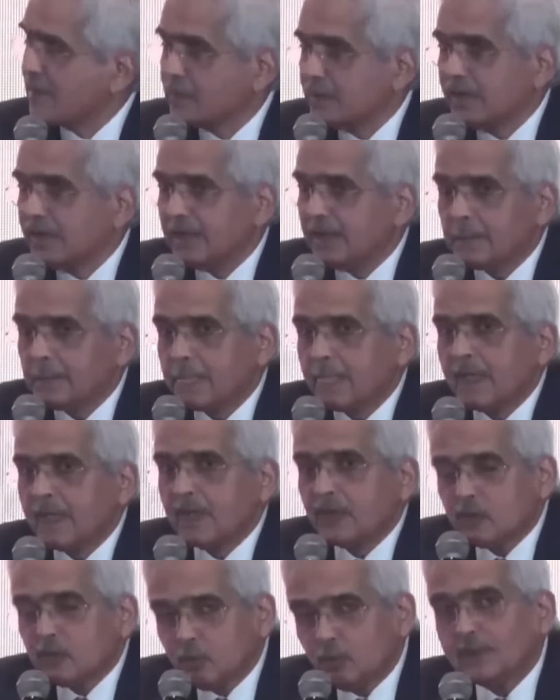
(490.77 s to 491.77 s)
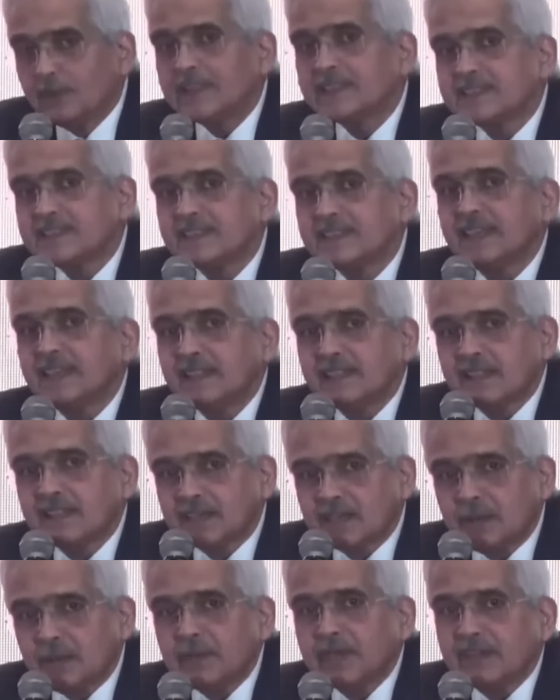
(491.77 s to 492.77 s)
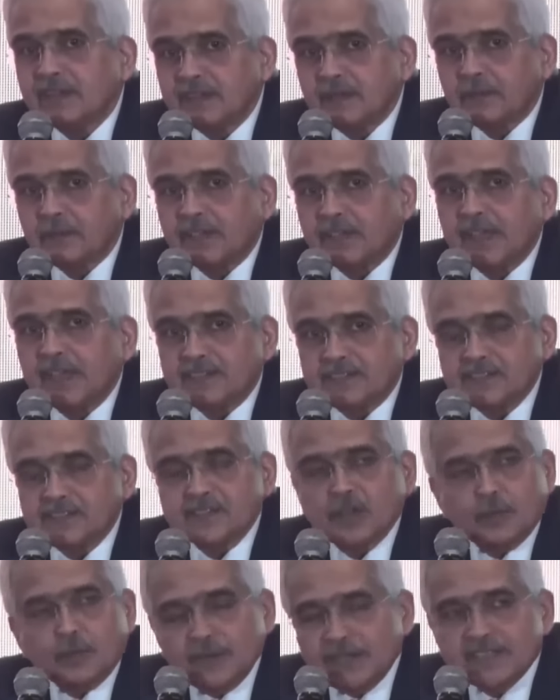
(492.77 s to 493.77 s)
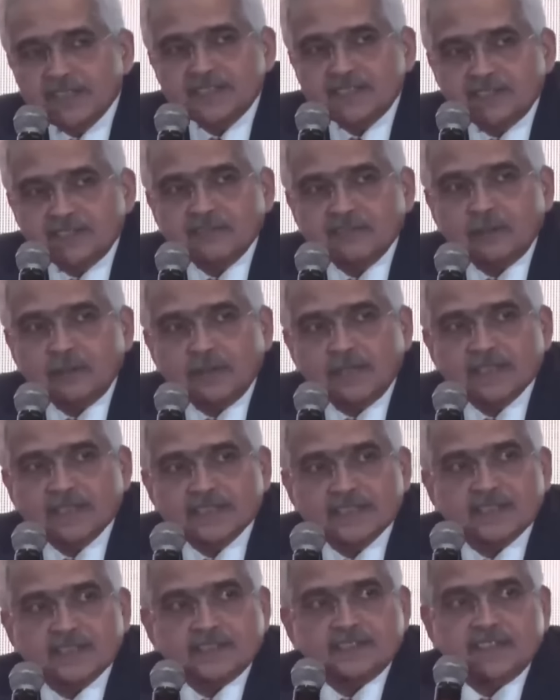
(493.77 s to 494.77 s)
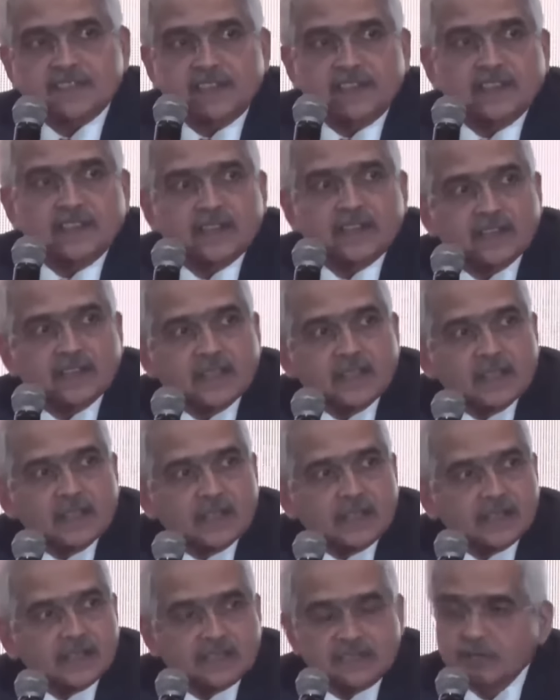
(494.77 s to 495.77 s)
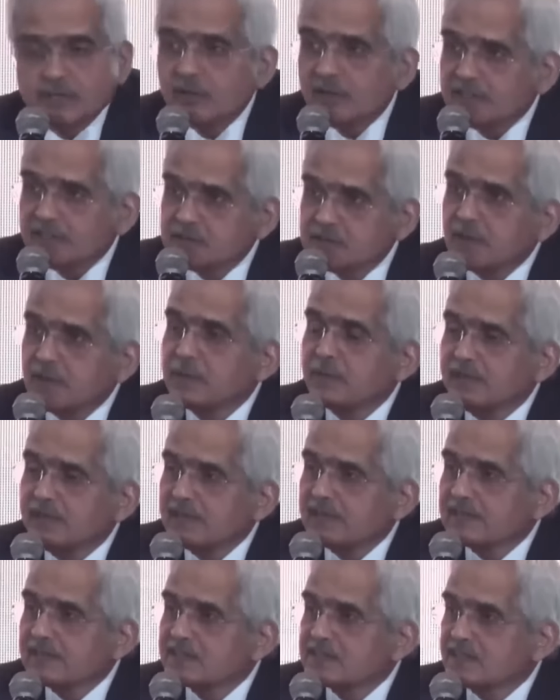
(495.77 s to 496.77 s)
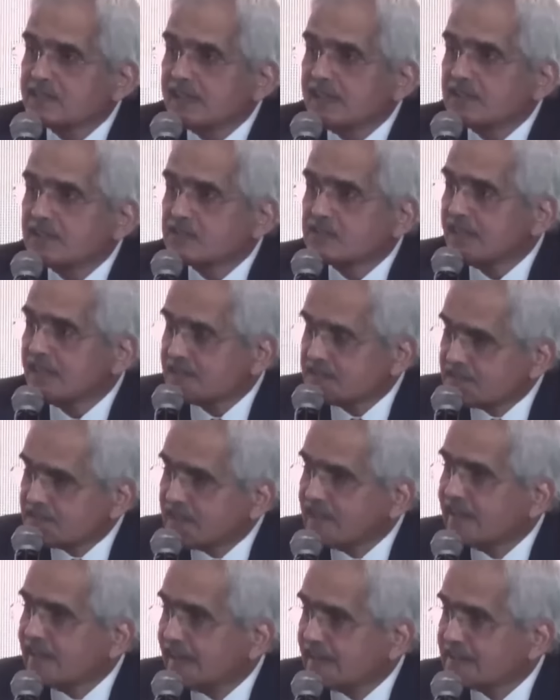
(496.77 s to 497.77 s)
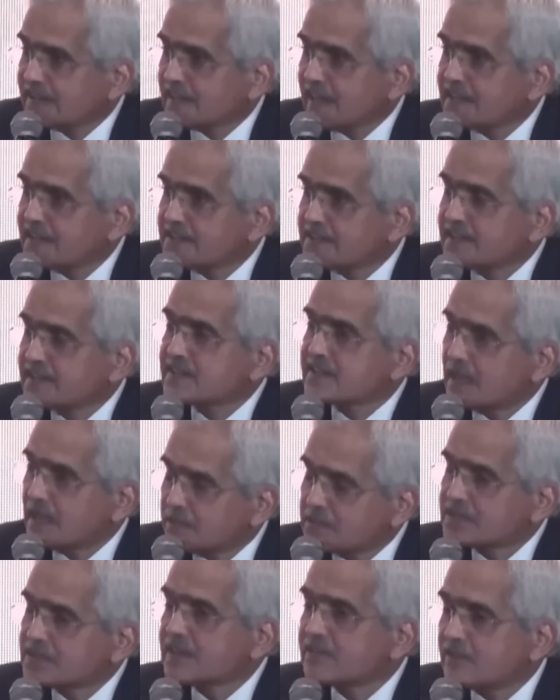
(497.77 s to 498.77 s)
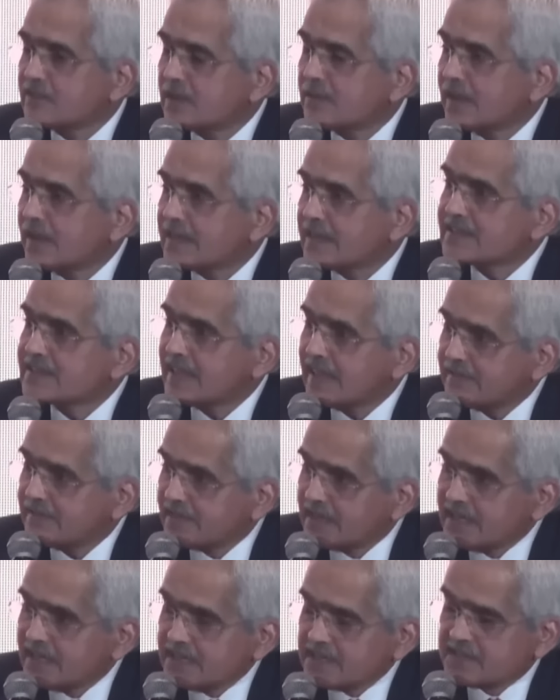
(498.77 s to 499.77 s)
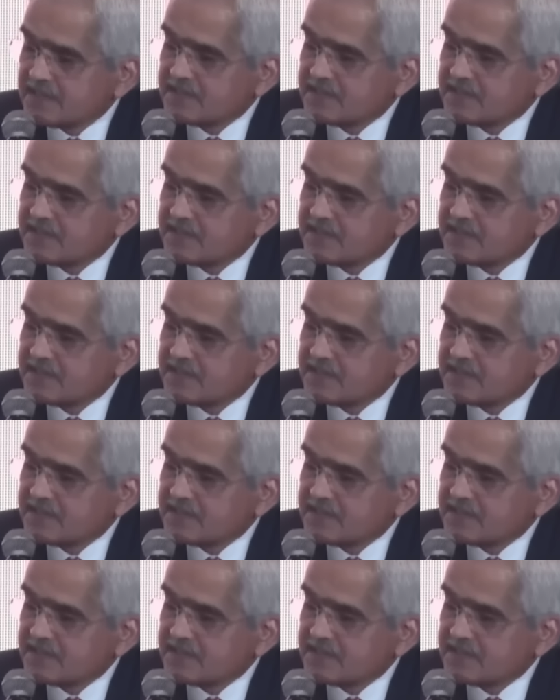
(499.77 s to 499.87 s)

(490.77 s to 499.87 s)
happening. You will see in the coming decades, now many central banks are still in, experimental stage, they're still analyzing. Some central banks have